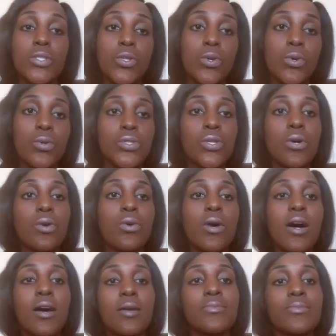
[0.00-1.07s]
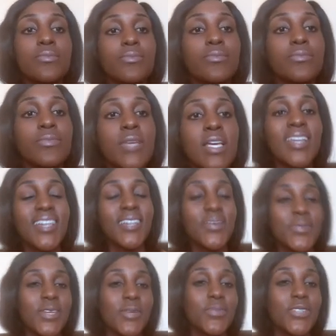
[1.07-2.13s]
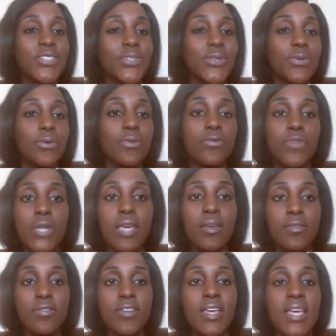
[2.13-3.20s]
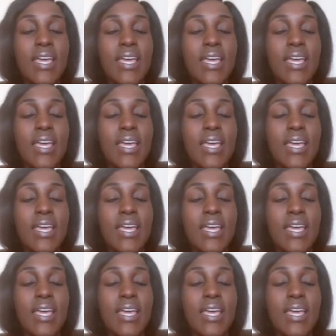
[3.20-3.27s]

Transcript: No, so be able to forgive.